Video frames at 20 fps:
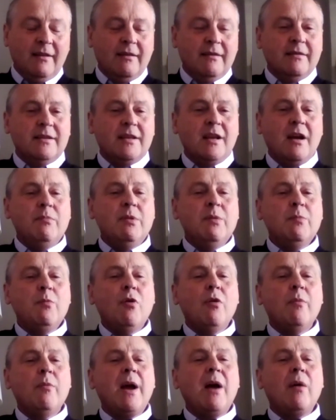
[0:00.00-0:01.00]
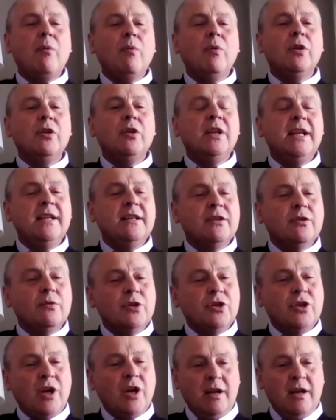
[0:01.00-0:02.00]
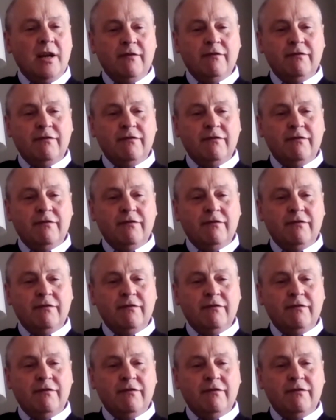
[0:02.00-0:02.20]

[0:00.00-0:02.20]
Tell me more about what you need to achieve.